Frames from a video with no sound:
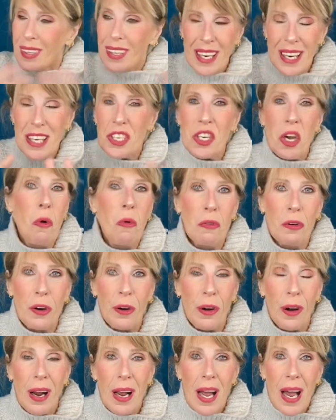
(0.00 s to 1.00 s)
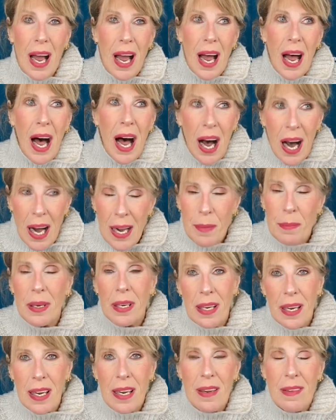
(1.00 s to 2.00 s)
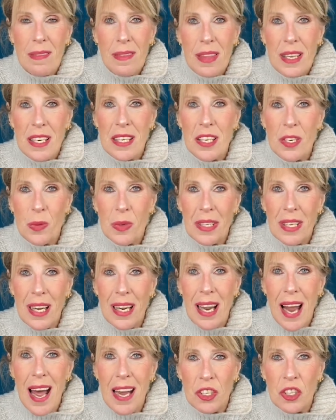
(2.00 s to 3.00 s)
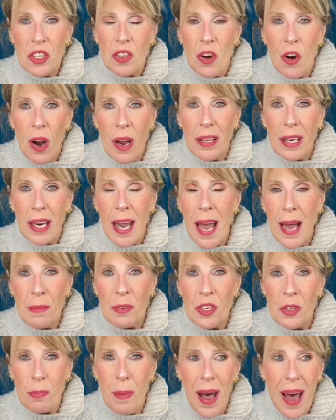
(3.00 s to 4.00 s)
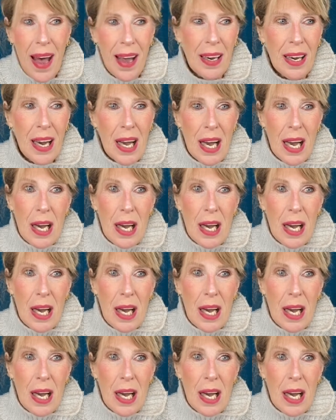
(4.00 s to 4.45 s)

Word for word: It's over. I believe this is the last straw on the camel's back.